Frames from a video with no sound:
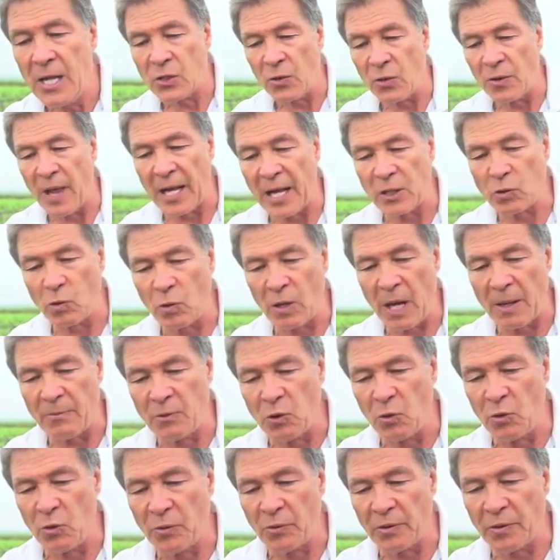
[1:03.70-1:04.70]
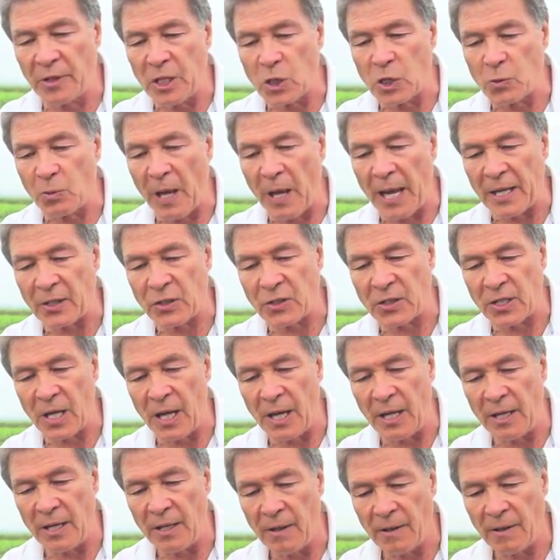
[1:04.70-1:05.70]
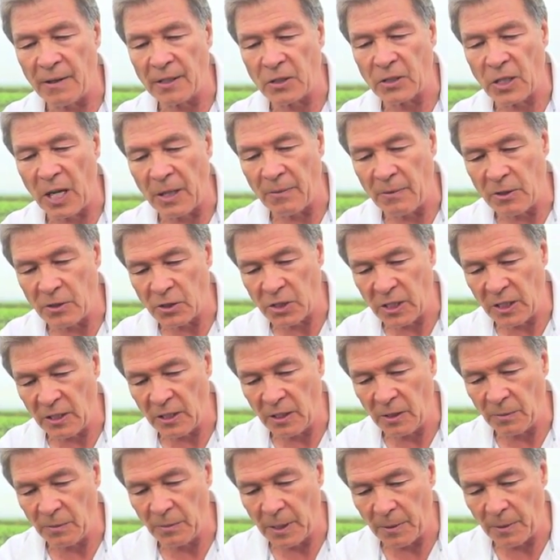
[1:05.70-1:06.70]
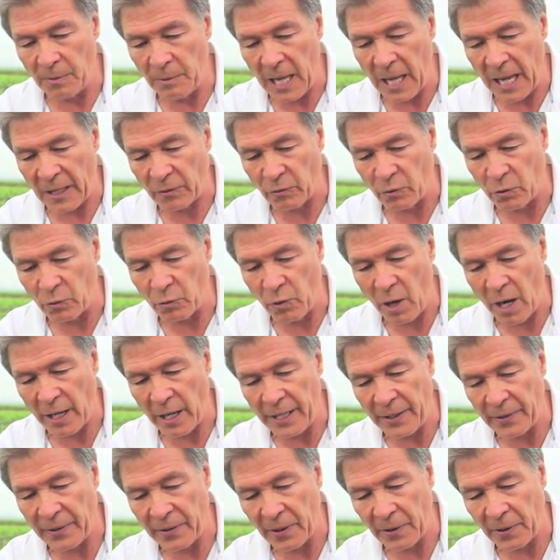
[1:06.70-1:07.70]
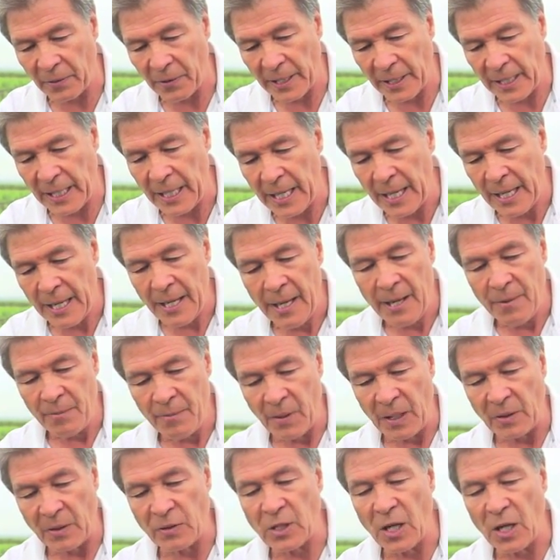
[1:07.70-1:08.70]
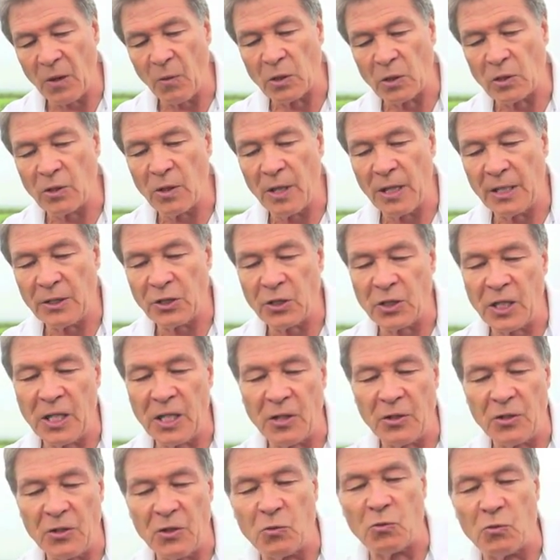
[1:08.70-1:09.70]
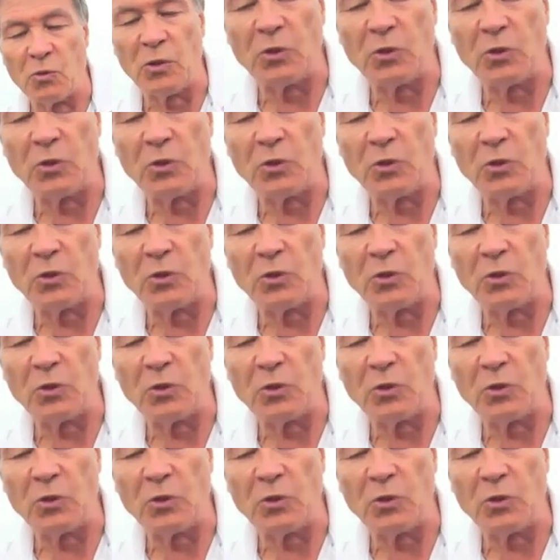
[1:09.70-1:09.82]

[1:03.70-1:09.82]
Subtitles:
So that's what I'm doing with these plants all the time. You see a little bit of black root rot here already. But and see the new